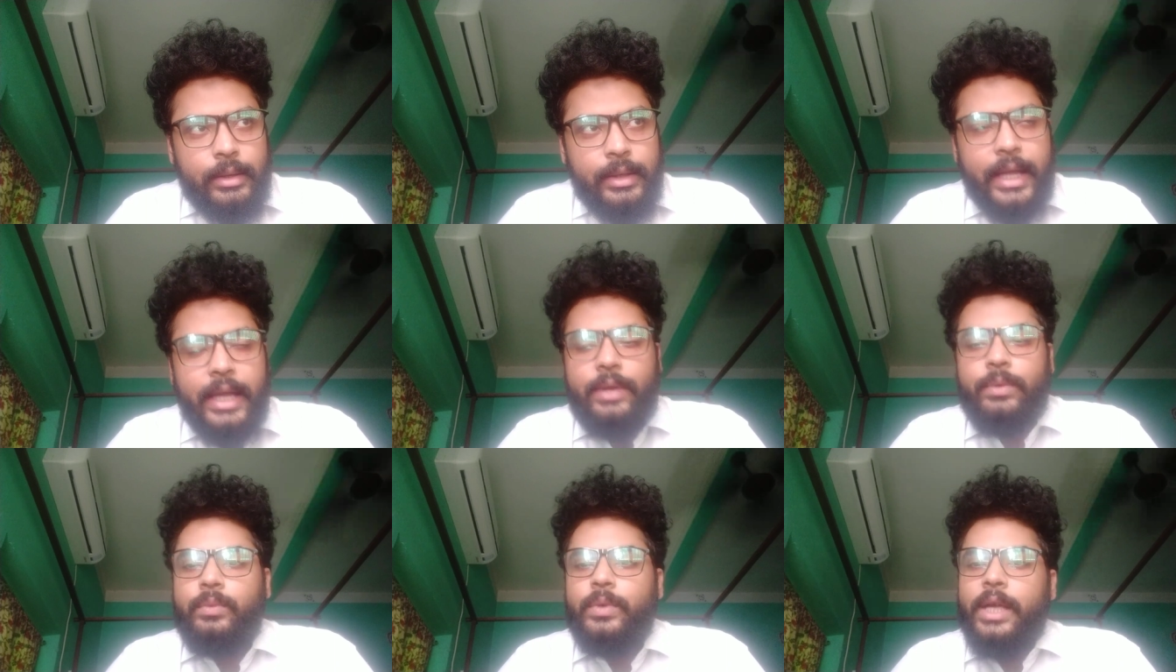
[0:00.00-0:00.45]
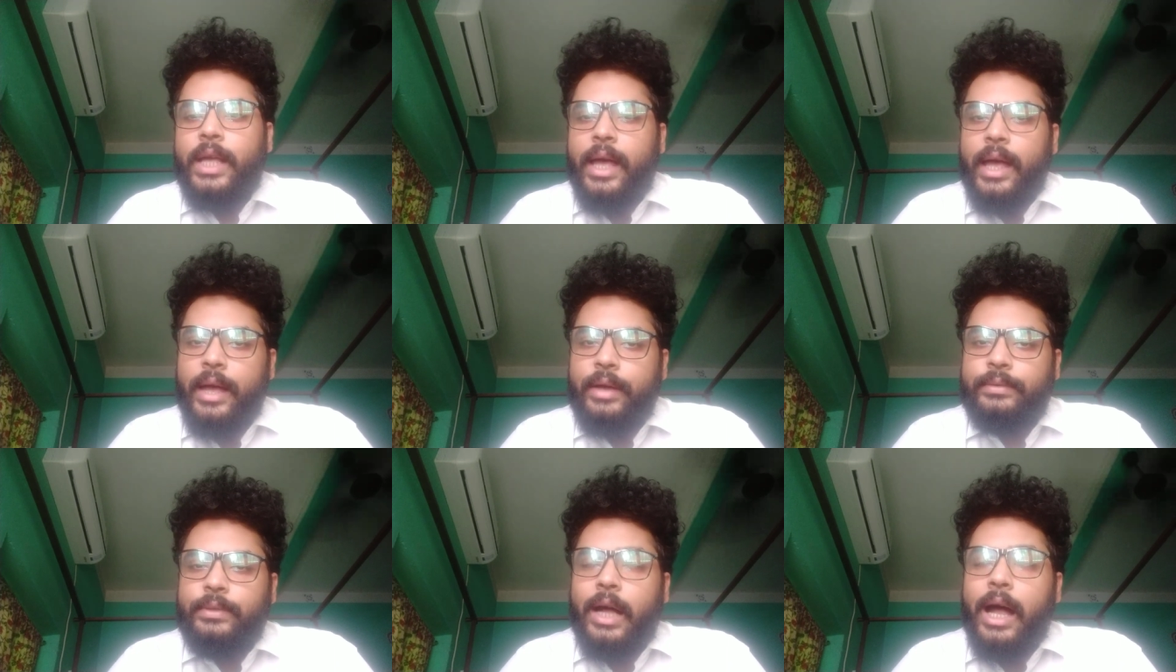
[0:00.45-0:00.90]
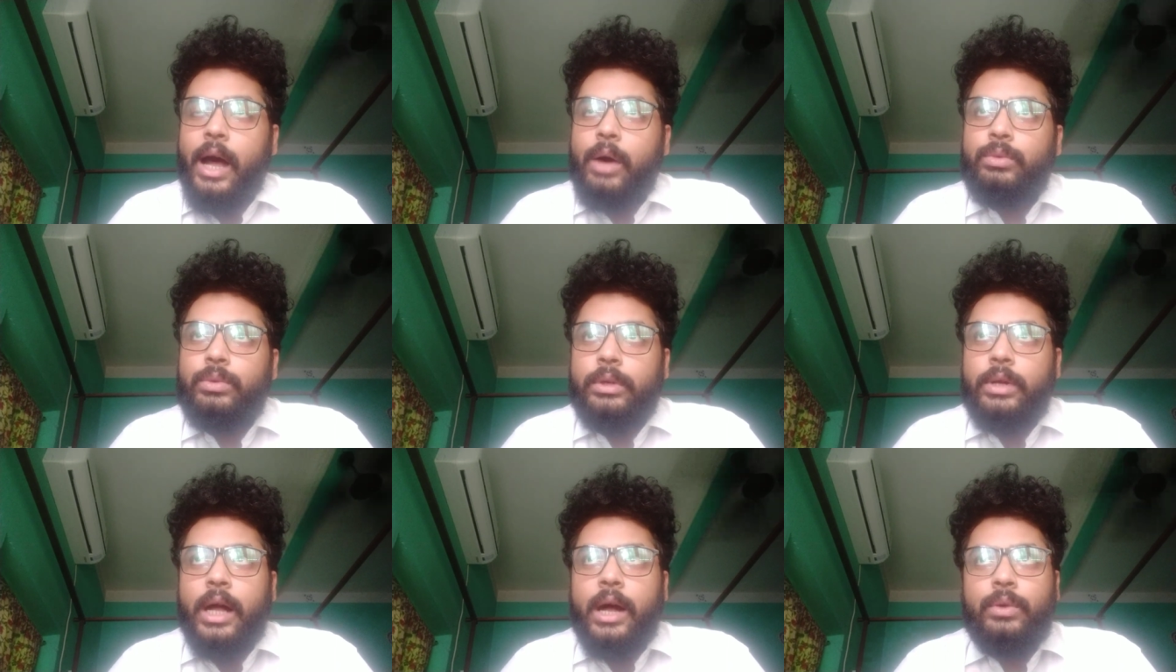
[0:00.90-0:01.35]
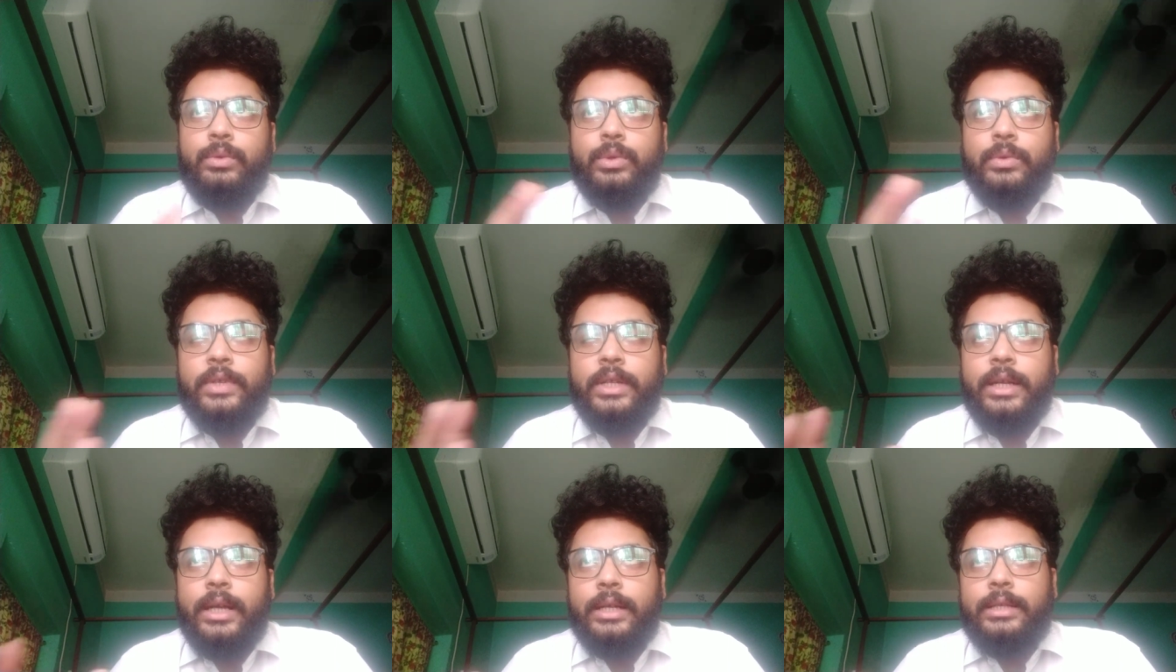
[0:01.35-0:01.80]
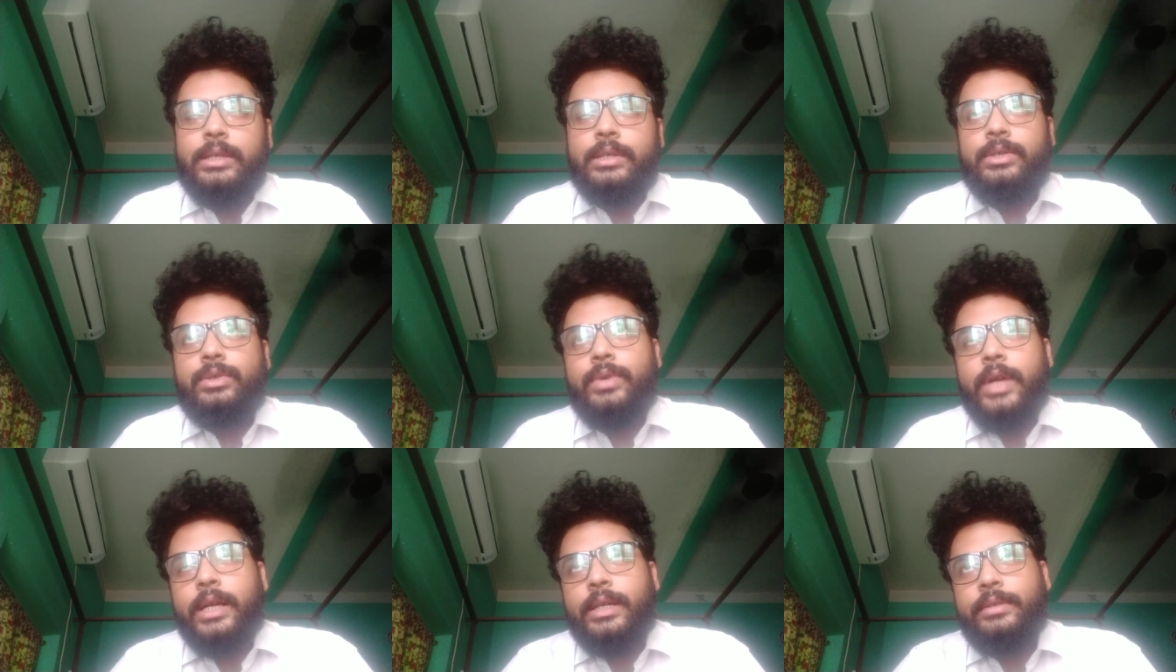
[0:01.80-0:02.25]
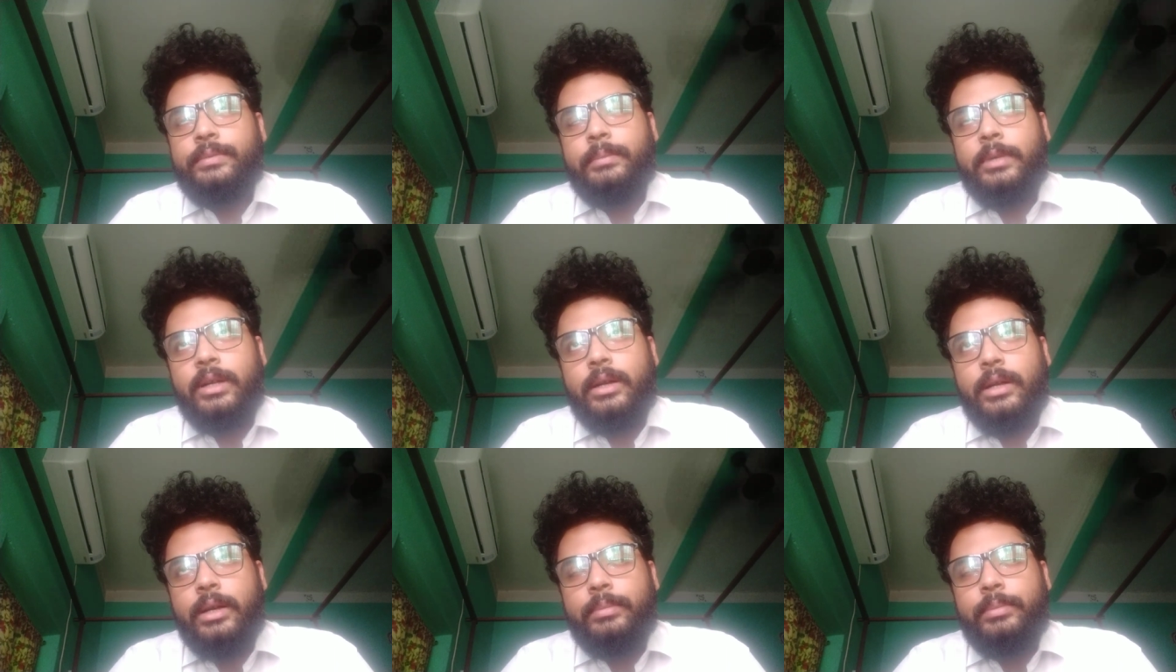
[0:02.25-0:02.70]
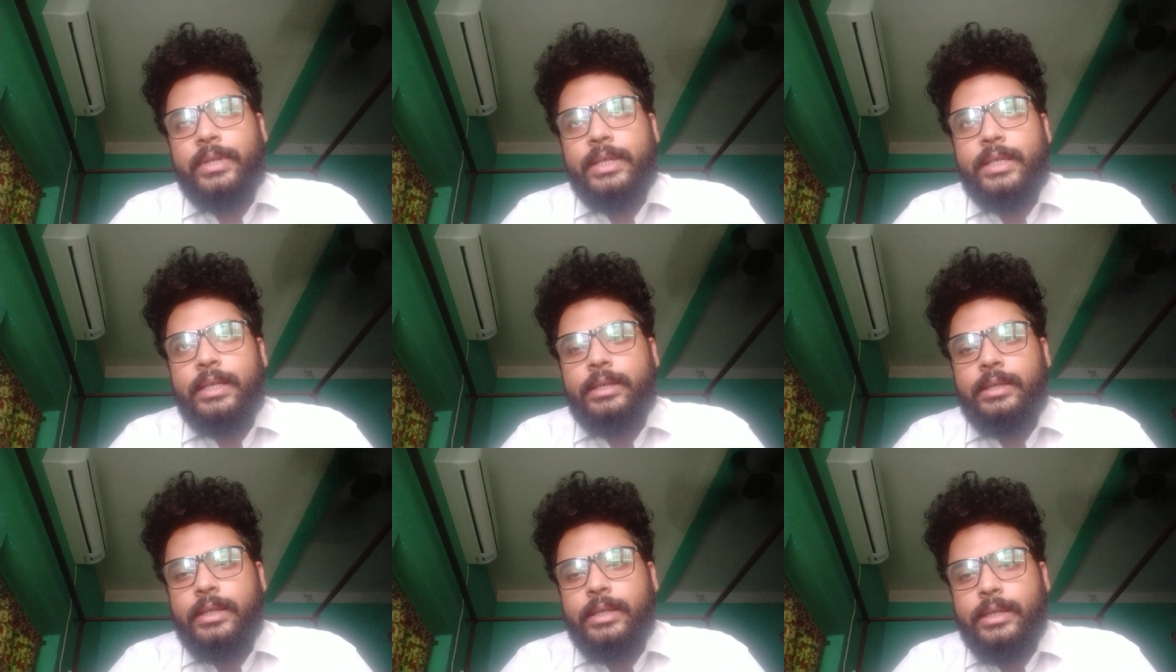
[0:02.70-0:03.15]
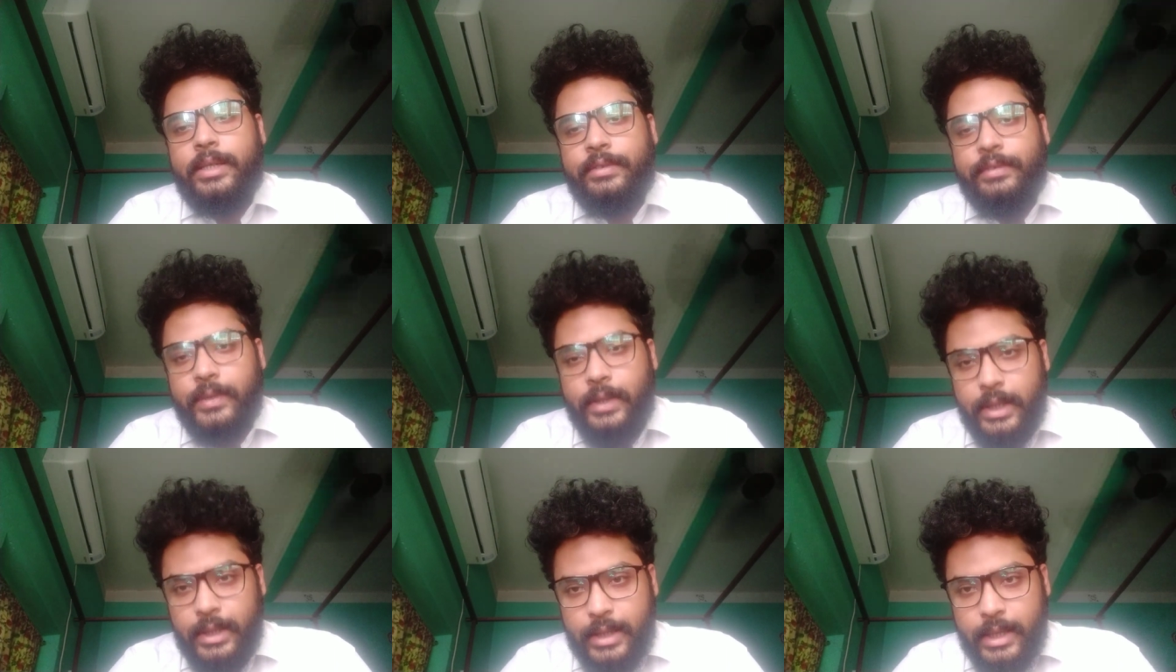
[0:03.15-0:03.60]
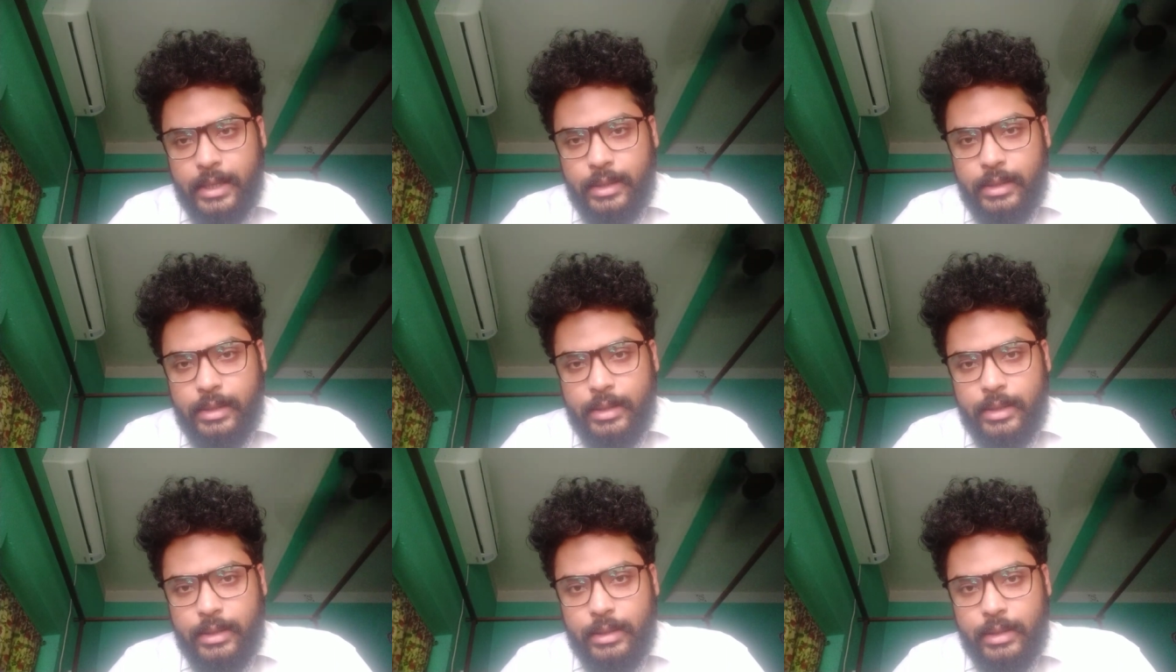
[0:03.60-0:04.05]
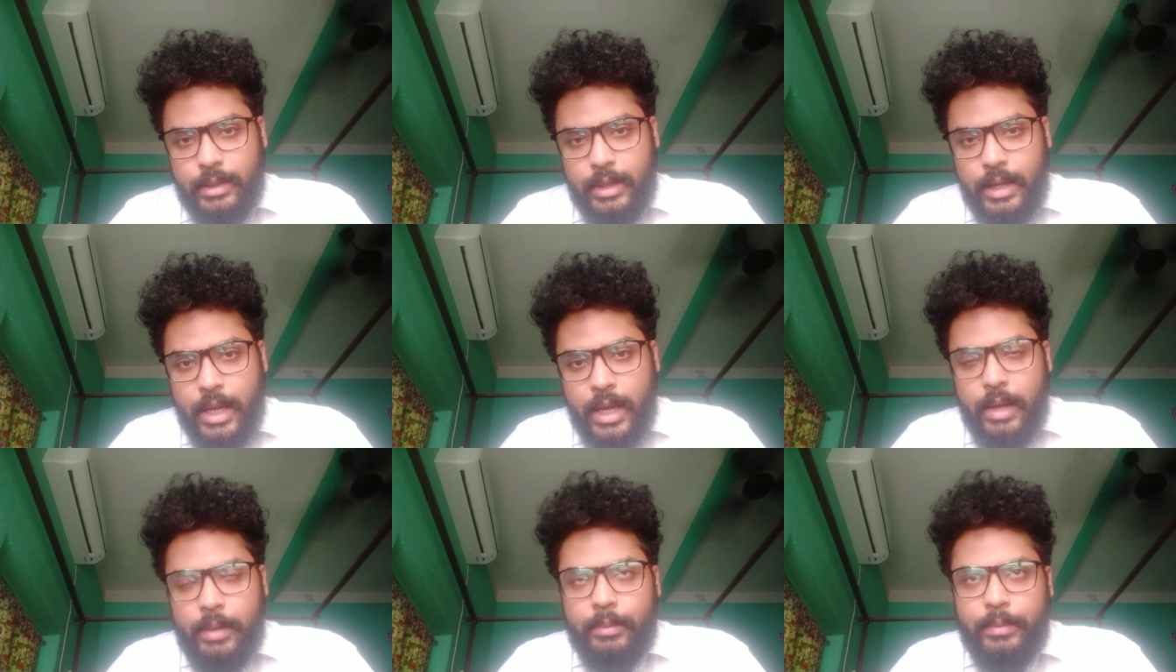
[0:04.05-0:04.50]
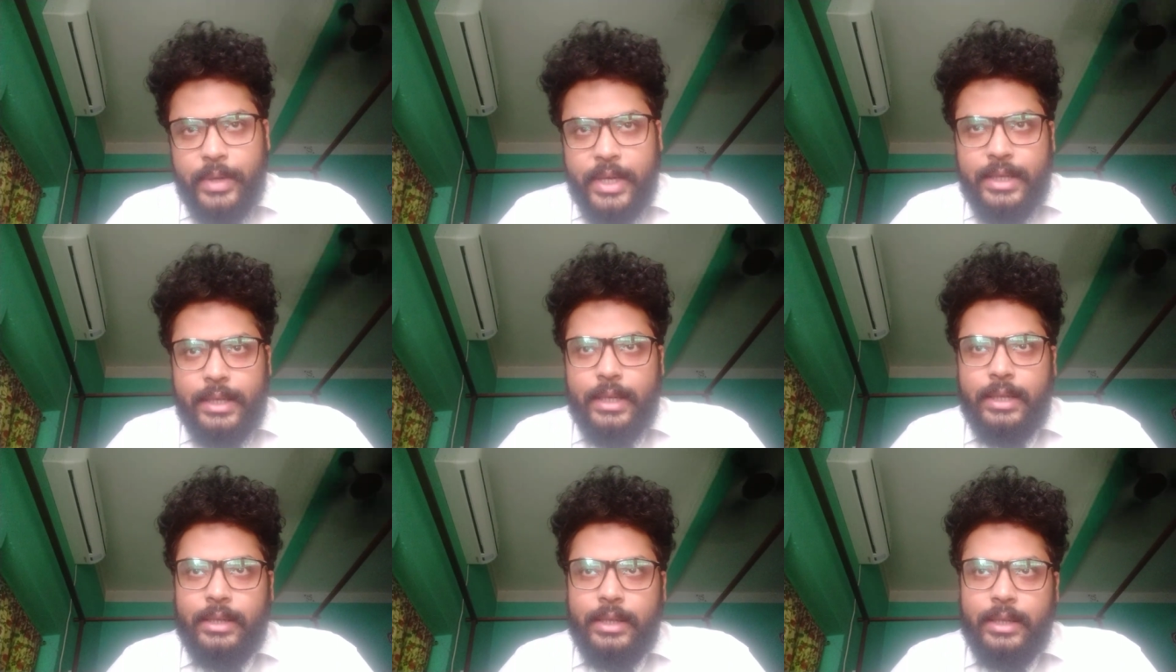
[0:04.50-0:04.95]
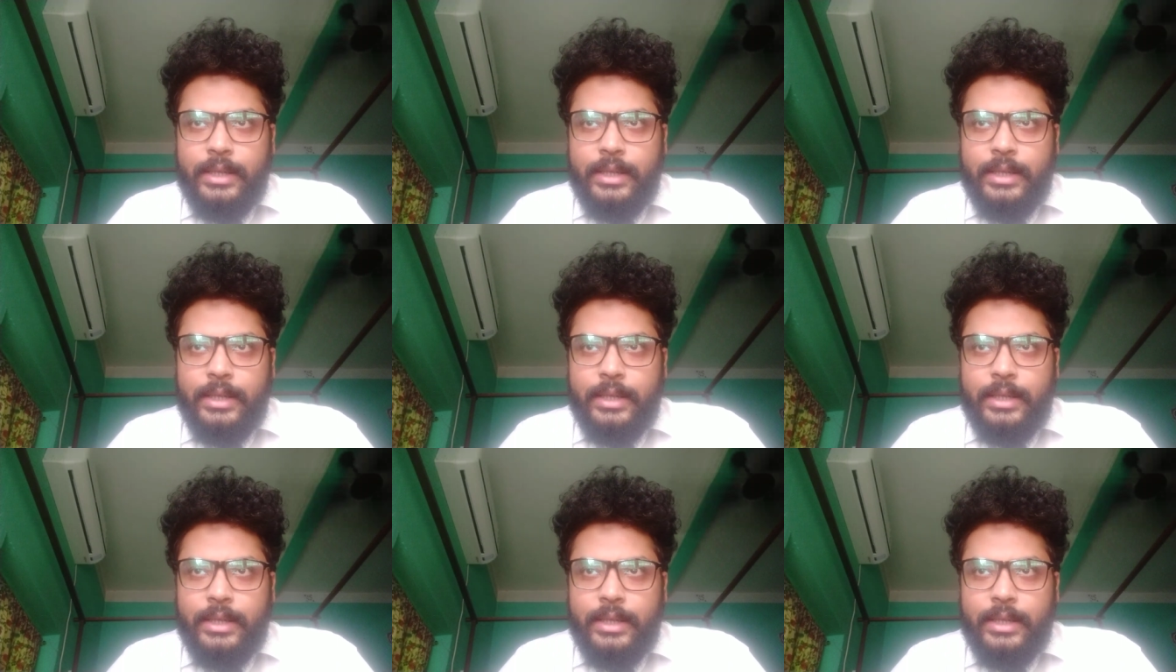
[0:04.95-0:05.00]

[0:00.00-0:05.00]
then we have how how do we construct uh, present indefinite tense present